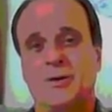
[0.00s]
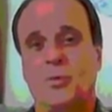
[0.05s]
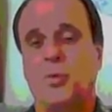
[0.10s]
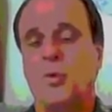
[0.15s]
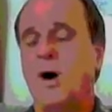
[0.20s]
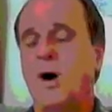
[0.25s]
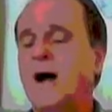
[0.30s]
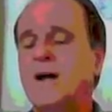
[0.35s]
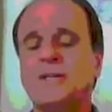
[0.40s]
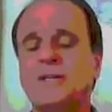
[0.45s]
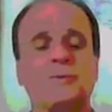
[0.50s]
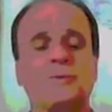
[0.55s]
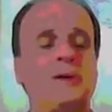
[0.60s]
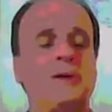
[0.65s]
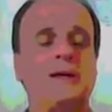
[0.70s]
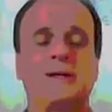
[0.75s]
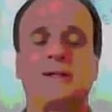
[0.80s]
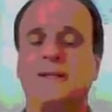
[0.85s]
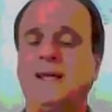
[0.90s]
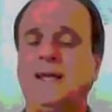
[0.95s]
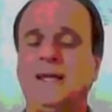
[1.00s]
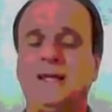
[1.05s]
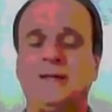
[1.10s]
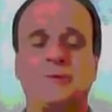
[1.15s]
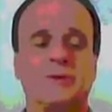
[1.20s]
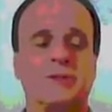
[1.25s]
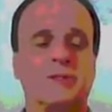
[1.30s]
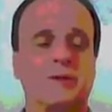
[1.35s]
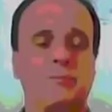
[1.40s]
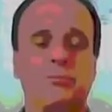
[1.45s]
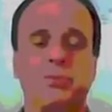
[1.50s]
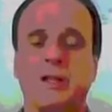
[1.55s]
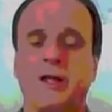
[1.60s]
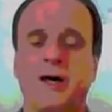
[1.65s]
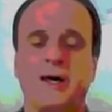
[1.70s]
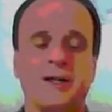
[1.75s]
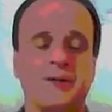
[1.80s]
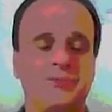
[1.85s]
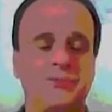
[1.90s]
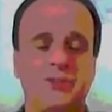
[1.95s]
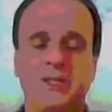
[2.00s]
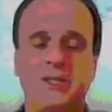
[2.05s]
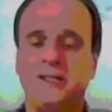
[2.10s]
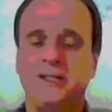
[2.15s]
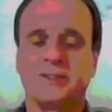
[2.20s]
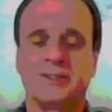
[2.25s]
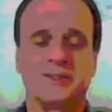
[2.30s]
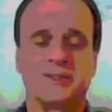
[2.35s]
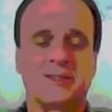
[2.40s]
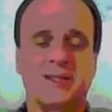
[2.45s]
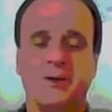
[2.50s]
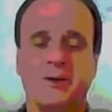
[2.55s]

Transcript: Wash me clean with the blood of Jesus